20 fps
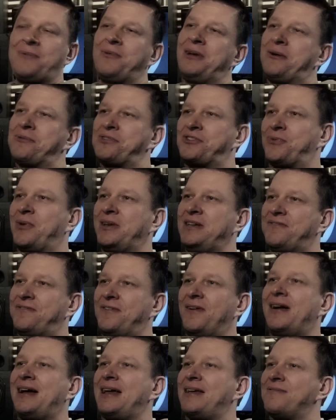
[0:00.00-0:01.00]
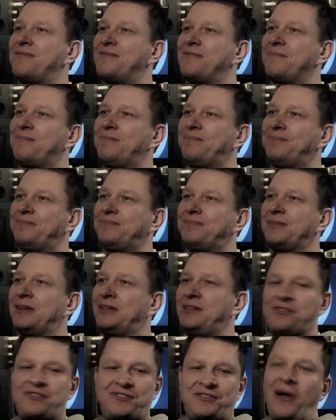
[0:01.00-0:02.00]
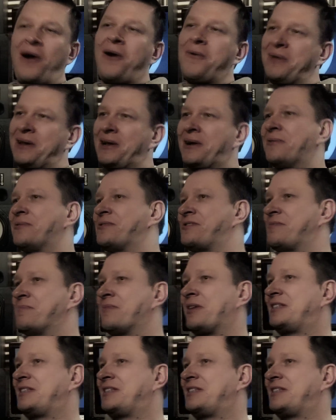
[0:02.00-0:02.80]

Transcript: when I was 25. I didn't start when I was in my